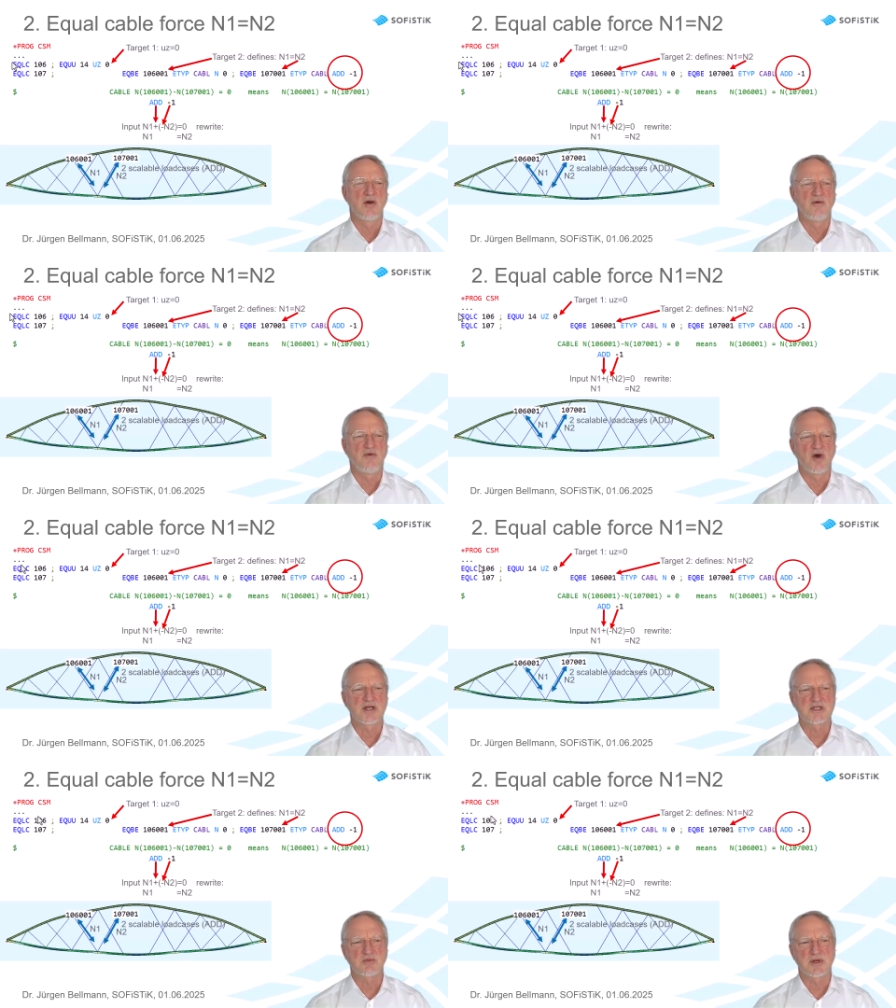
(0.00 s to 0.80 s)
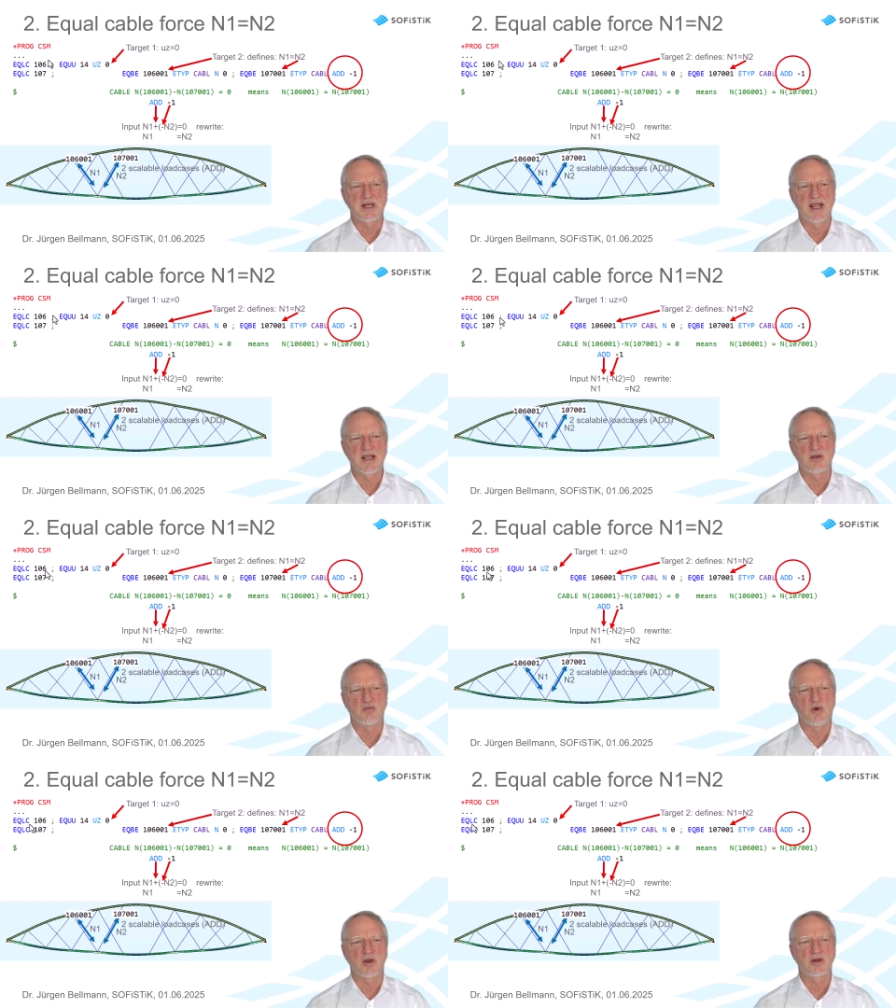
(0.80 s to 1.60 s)
First, we take
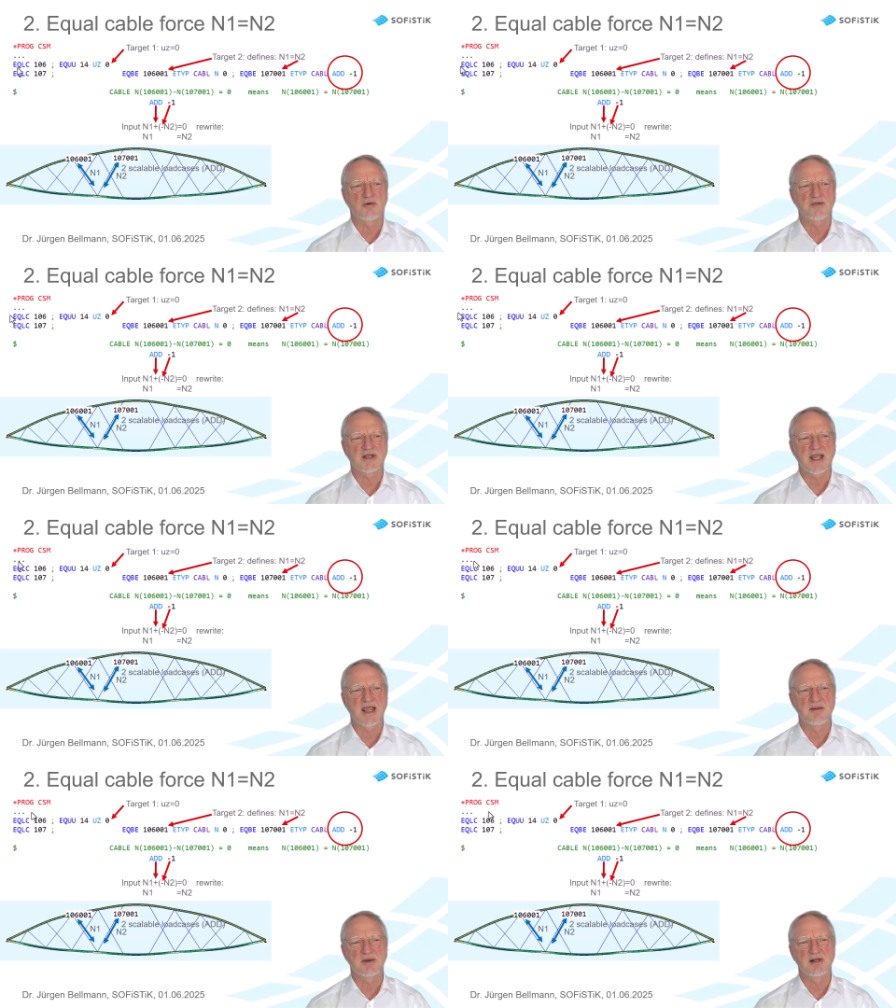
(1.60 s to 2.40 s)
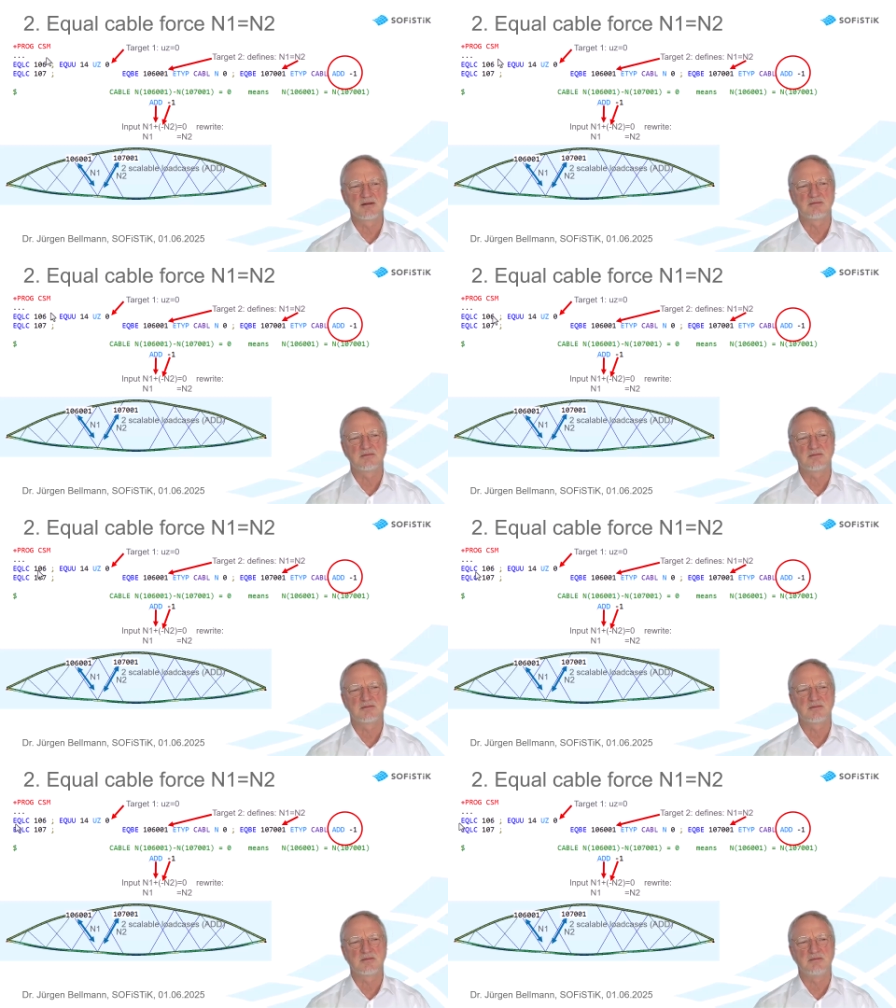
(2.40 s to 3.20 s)
one of the cable,
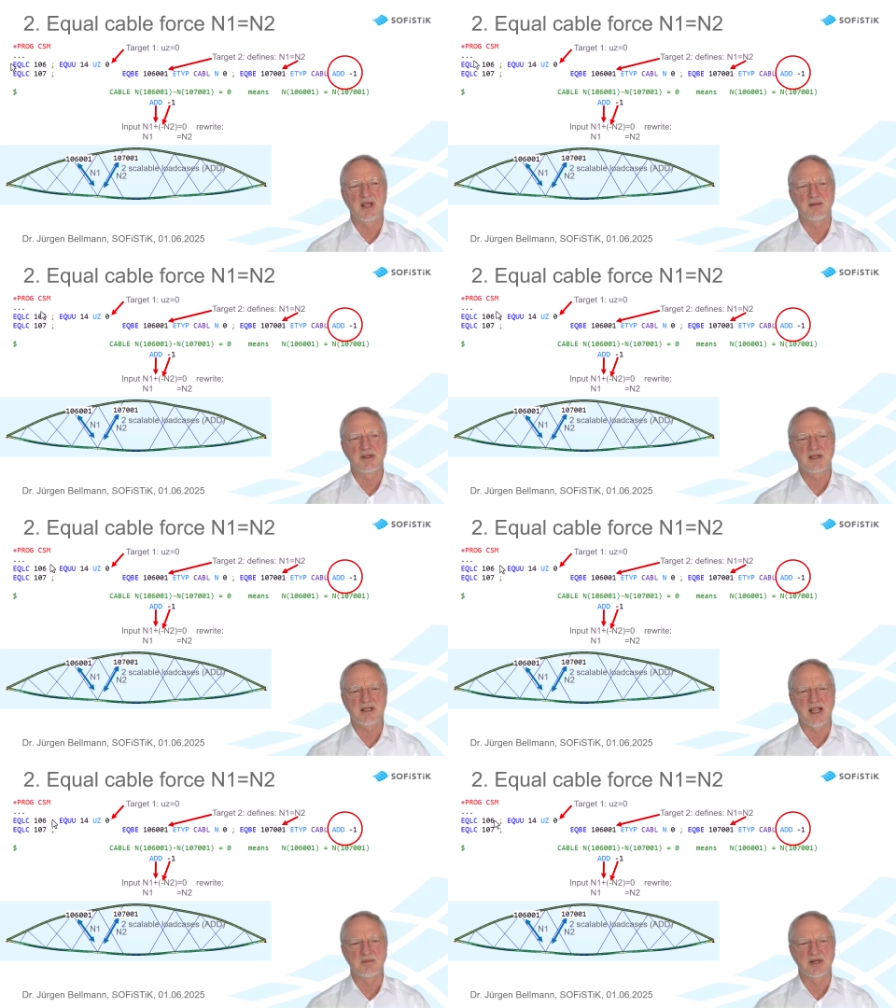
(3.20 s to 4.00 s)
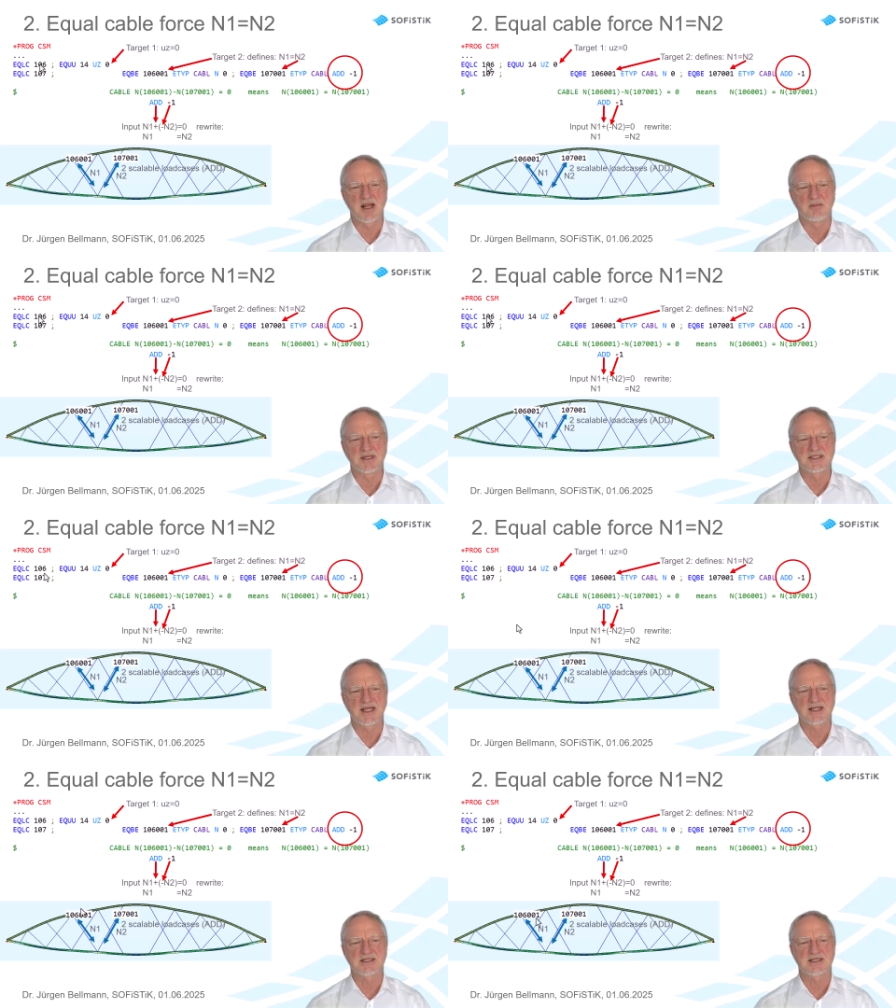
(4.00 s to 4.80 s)
maybe cable number
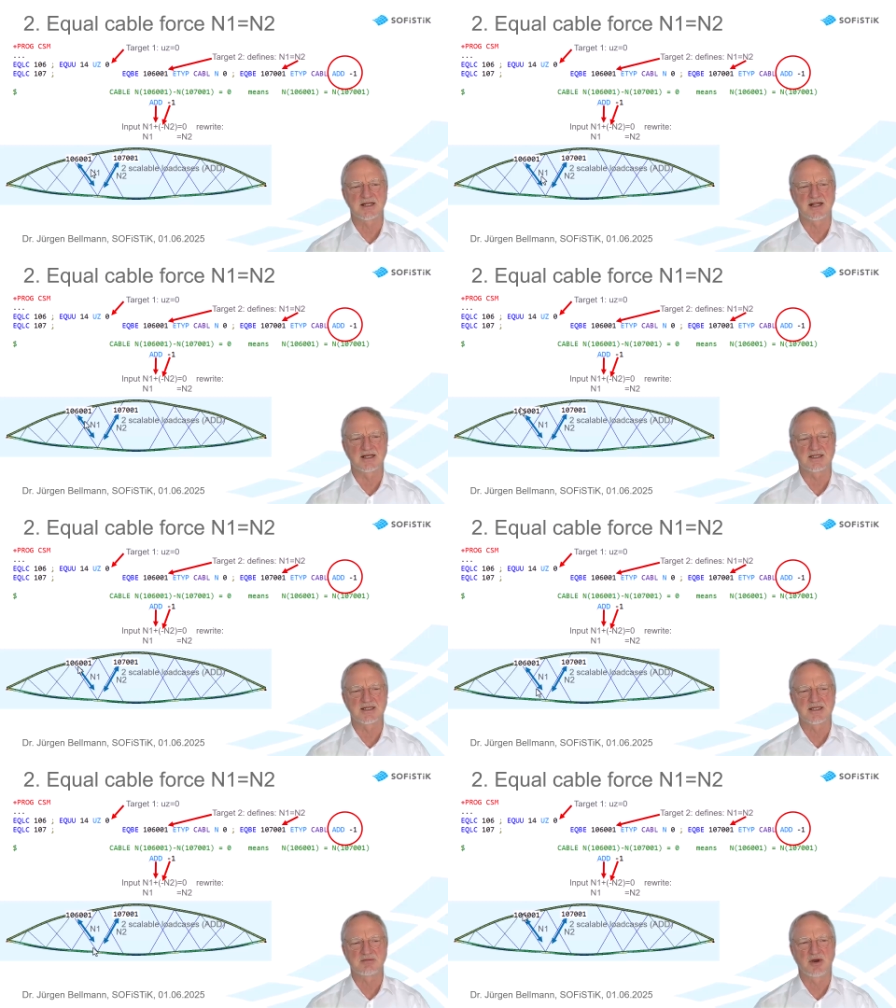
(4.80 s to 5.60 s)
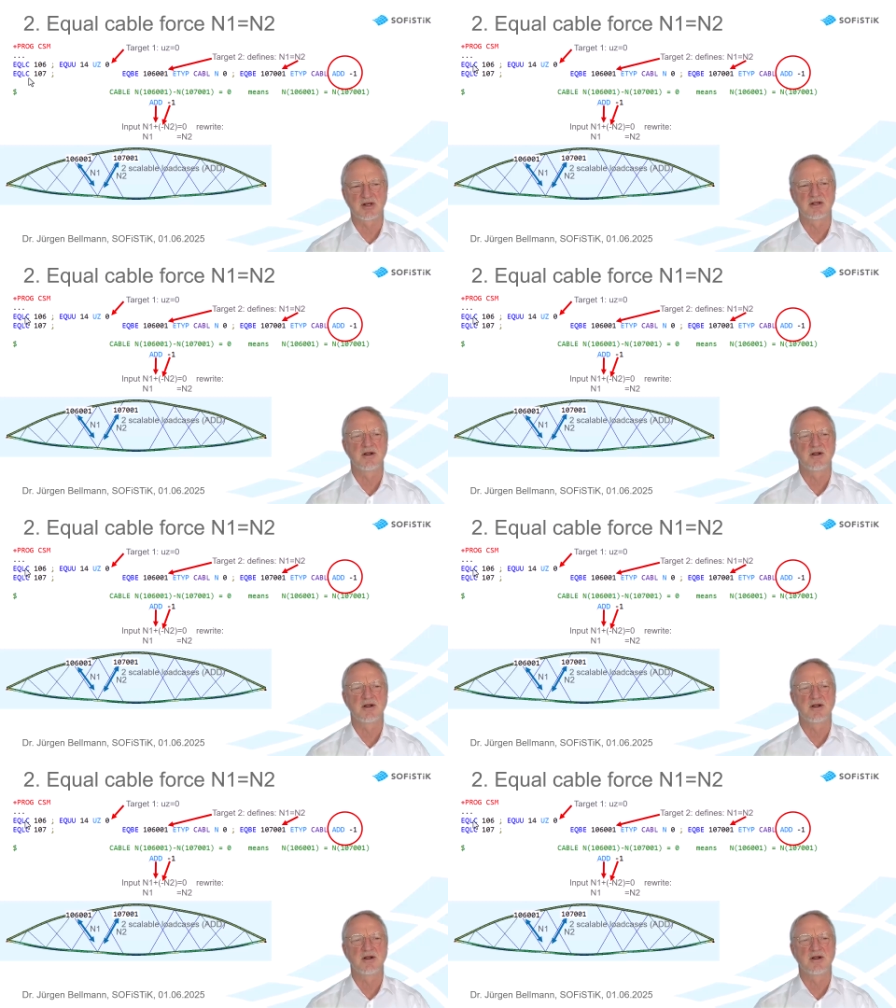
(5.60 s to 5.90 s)
6, that is this one,